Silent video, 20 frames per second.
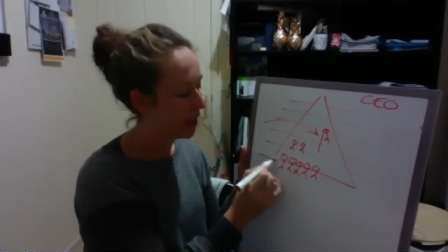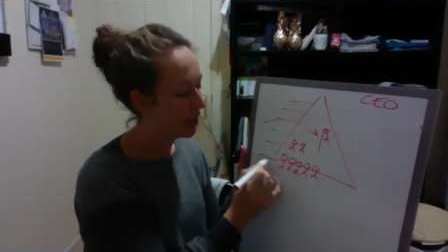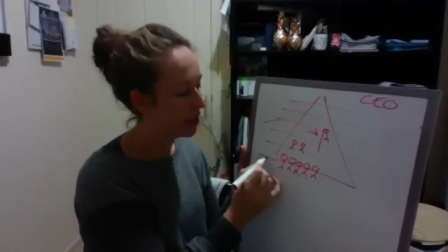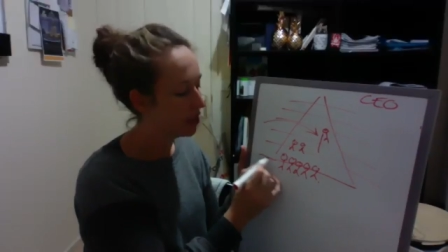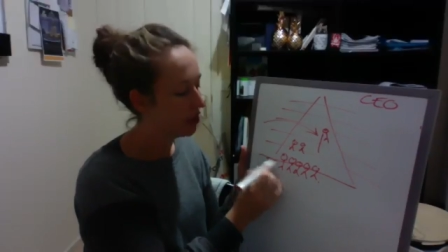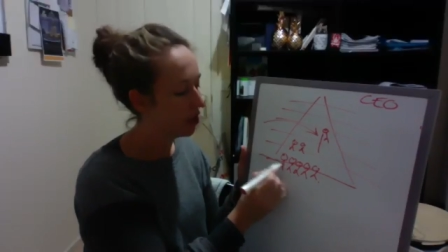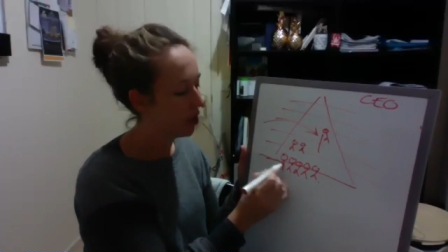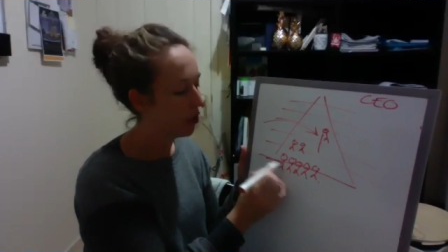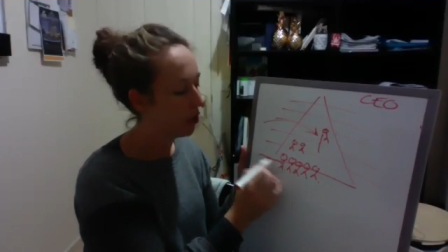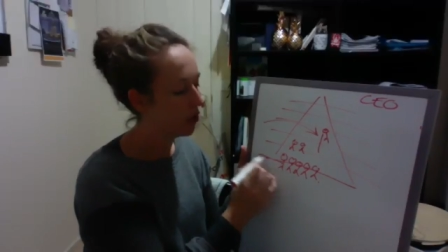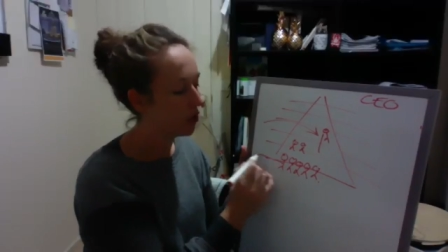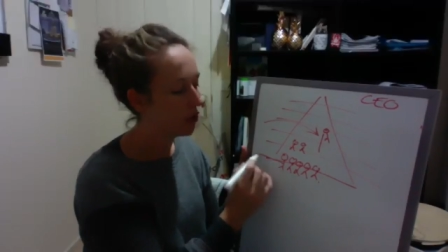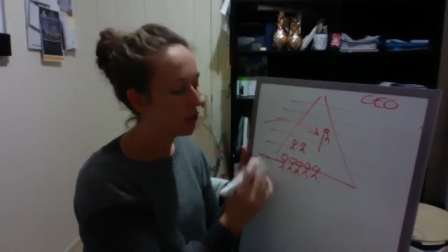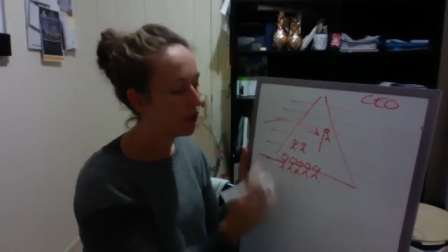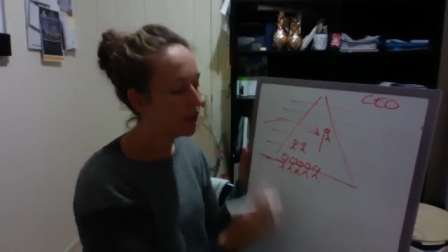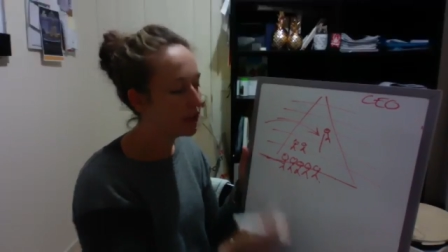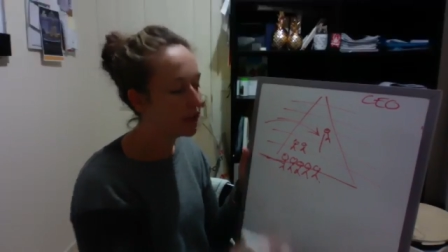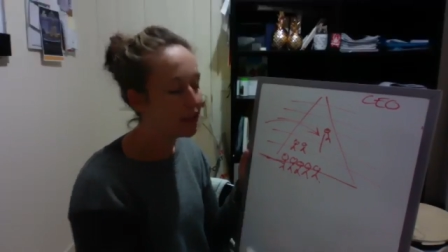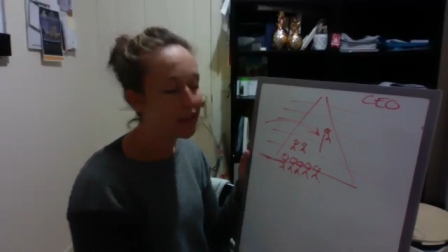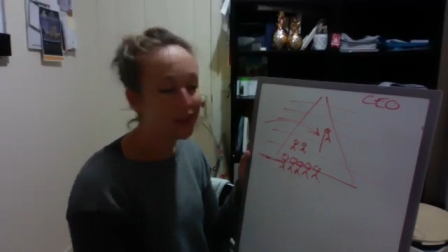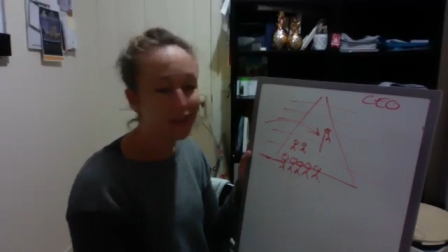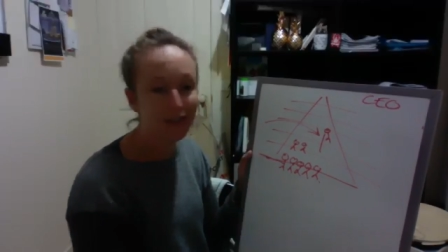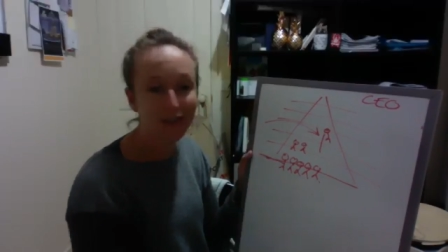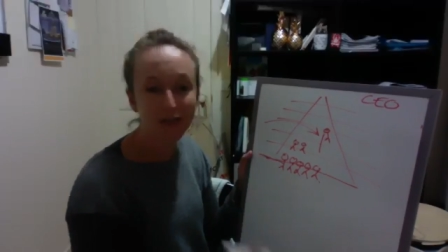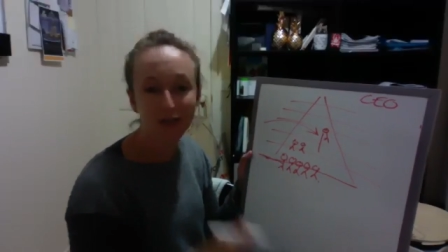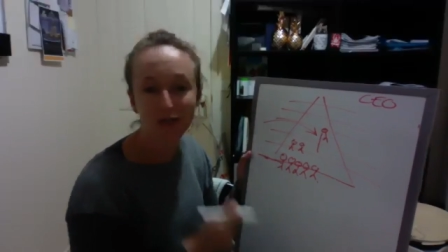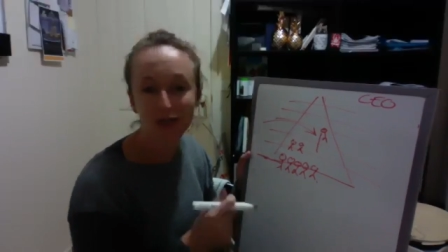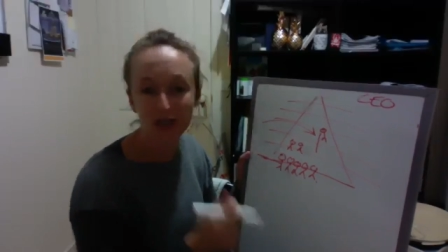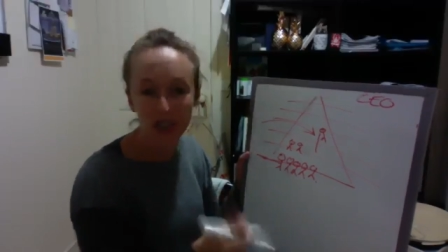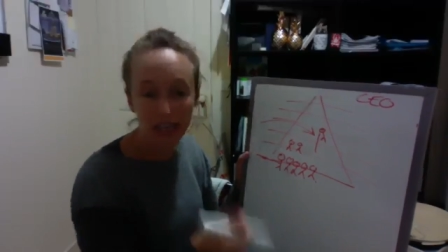on the
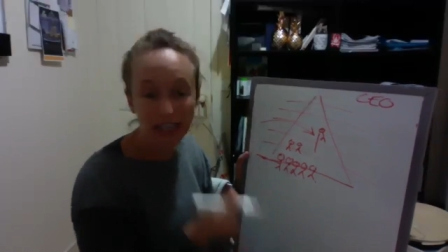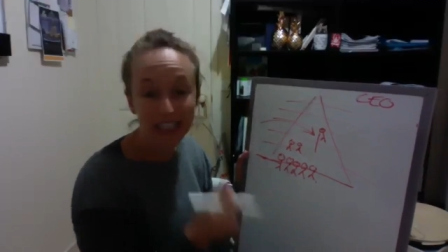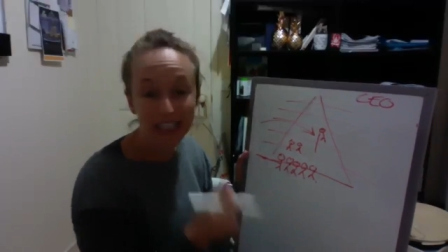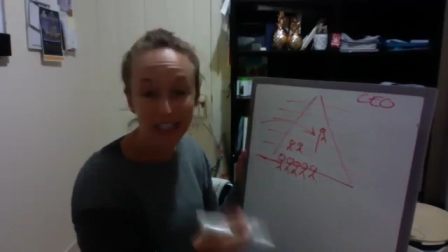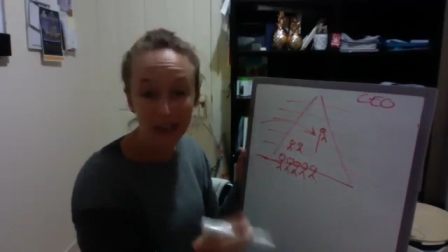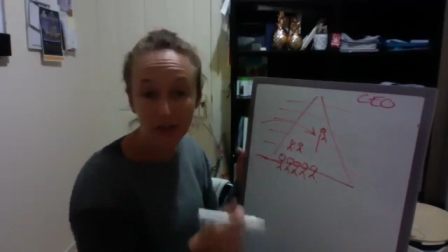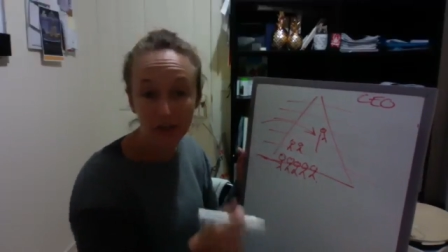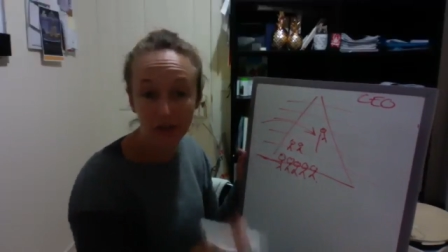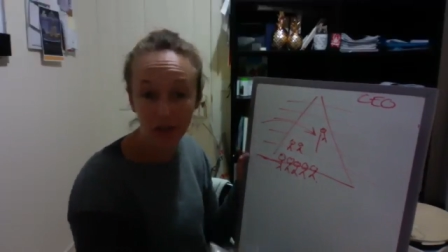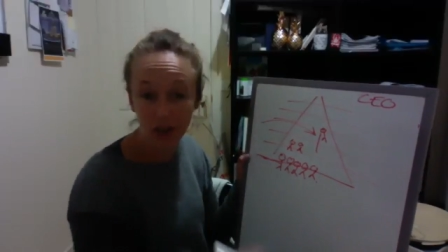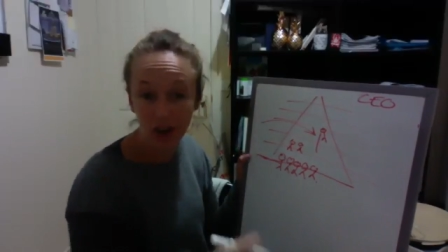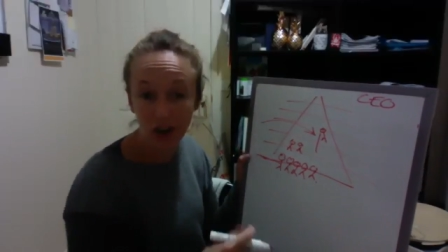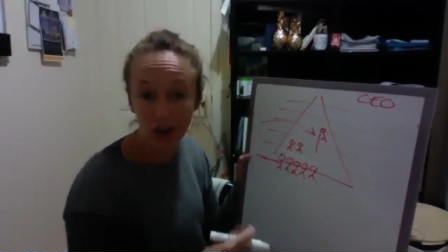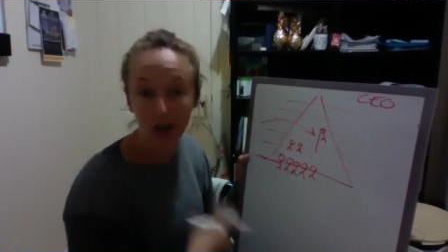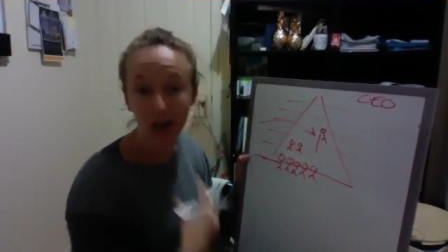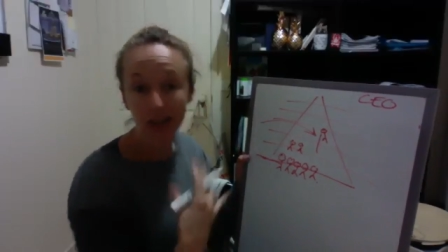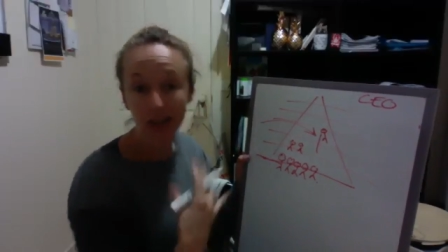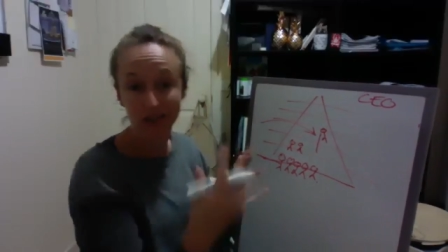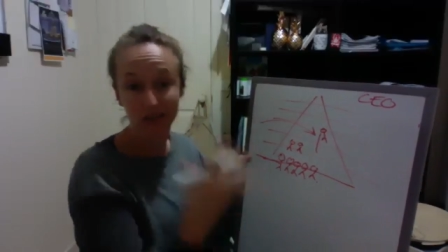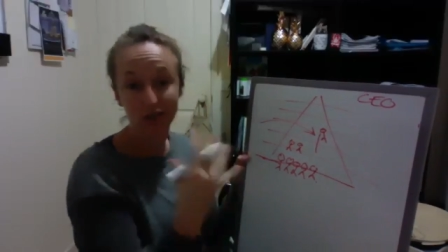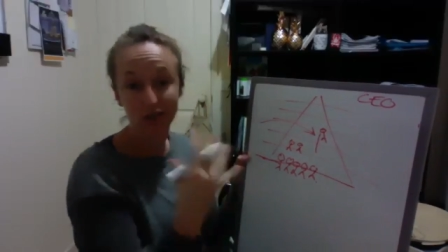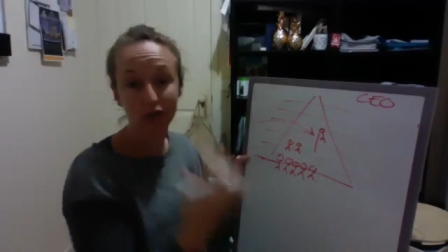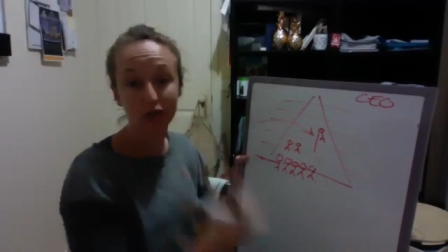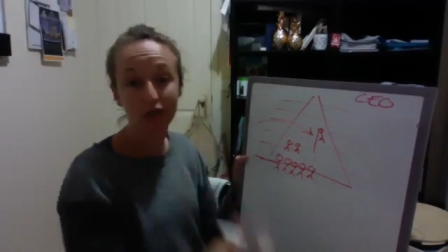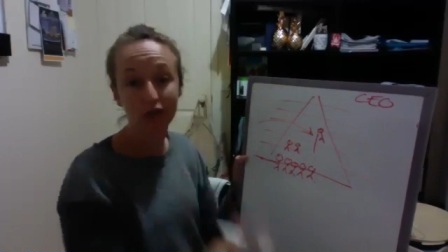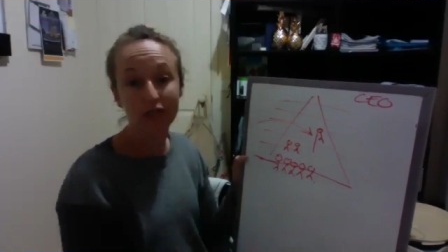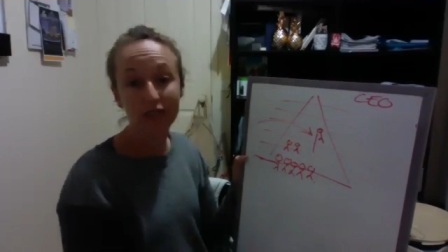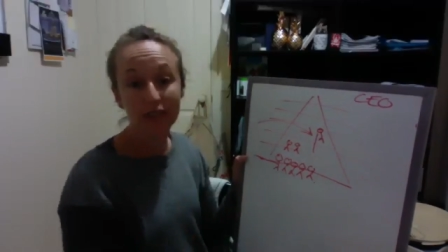registers or shaking the fries or,